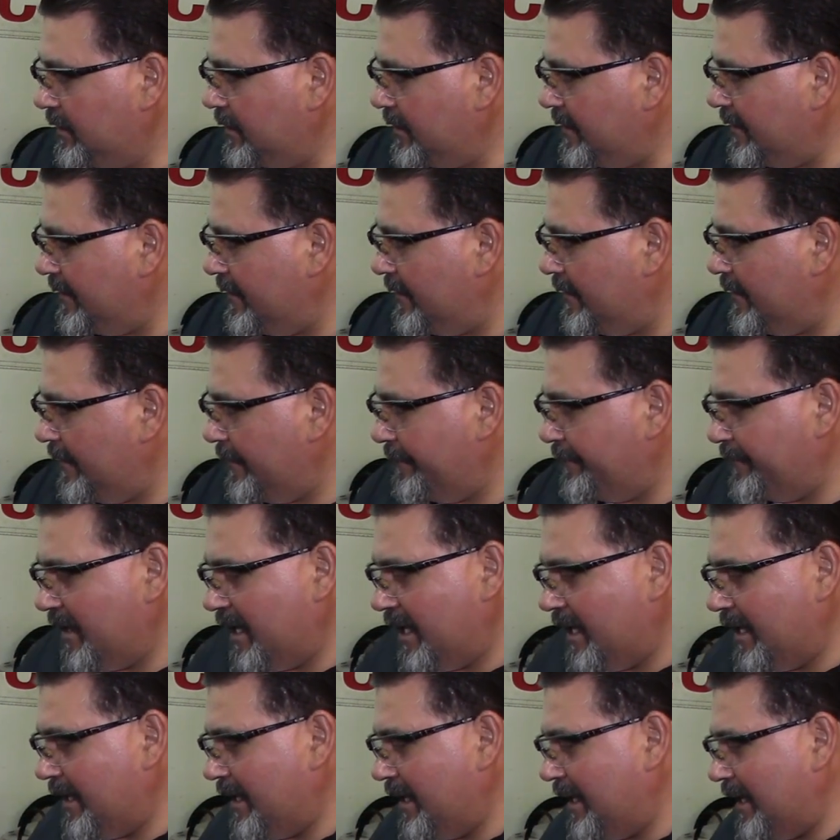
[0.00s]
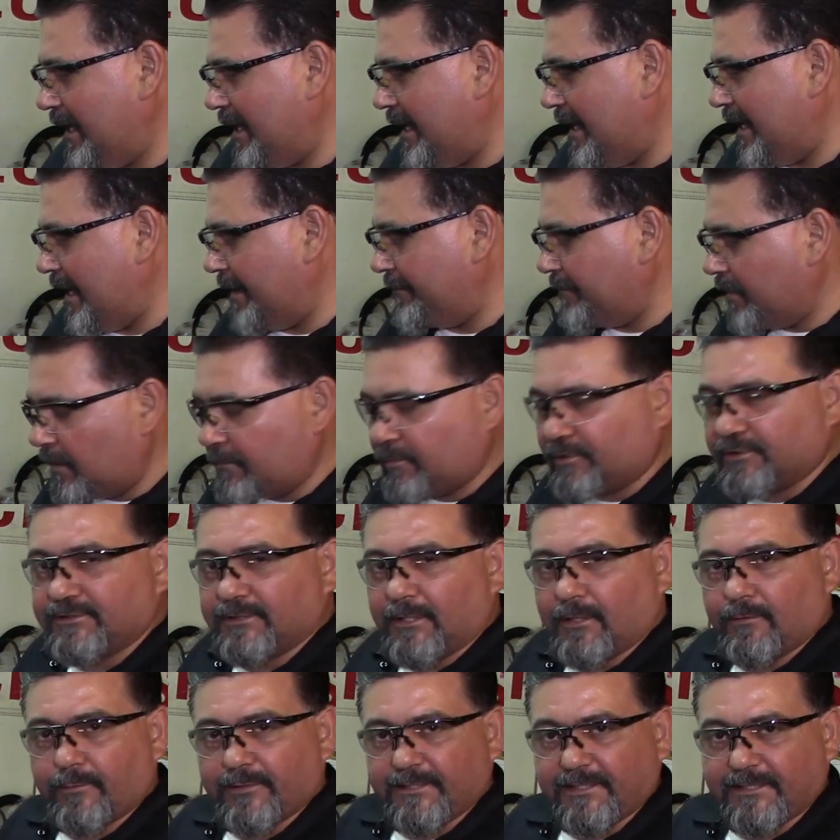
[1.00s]
I'm almost
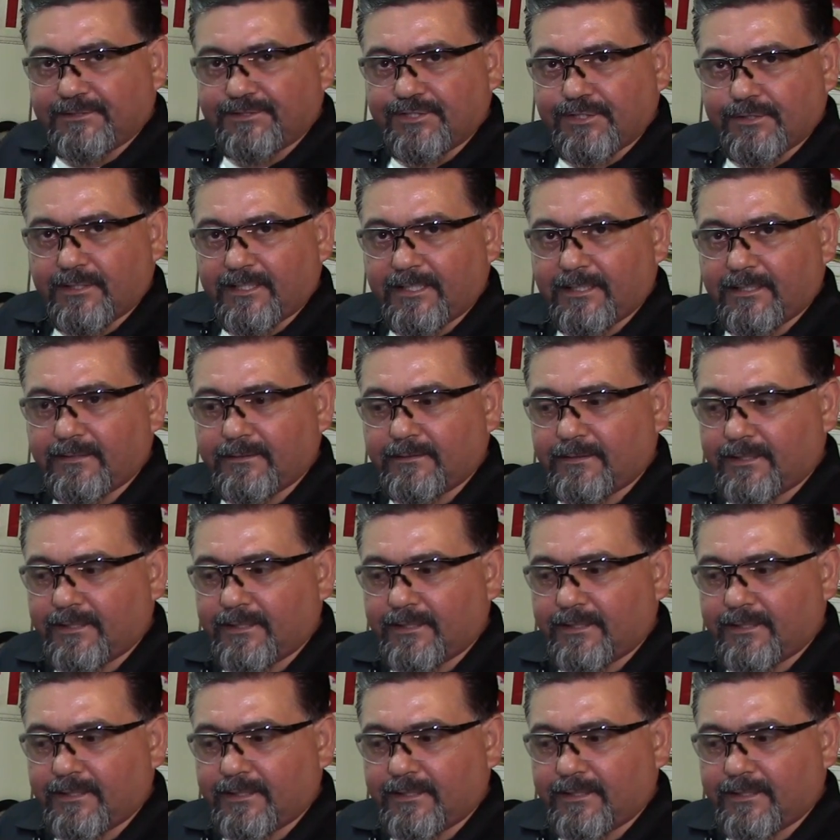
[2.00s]
done with this unit.